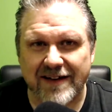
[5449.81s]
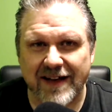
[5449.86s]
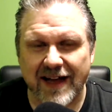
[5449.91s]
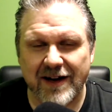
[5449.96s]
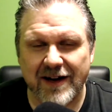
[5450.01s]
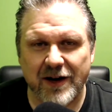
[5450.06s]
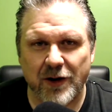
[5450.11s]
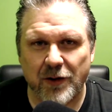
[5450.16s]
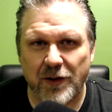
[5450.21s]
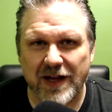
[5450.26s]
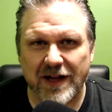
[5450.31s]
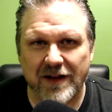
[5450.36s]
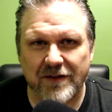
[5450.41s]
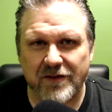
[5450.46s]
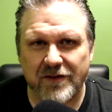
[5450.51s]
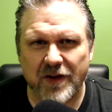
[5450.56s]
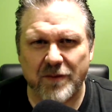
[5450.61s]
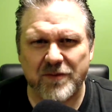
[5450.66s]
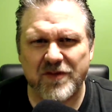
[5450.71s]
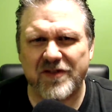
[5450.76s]
That,
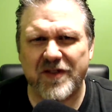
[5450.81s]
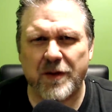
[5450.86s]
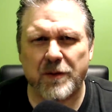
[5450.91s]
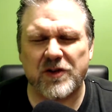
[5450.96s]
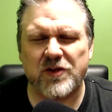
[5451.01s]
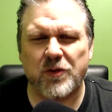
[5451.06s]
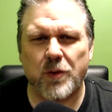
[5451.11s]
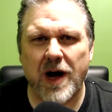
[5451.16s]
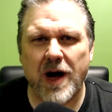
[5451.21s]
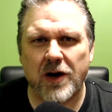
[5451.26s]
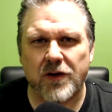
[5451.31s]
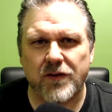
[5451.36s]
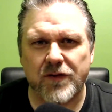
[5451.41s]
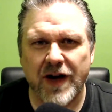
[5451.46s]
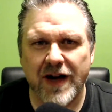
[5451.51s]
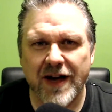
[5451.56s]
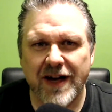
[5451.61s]
some since they were 12.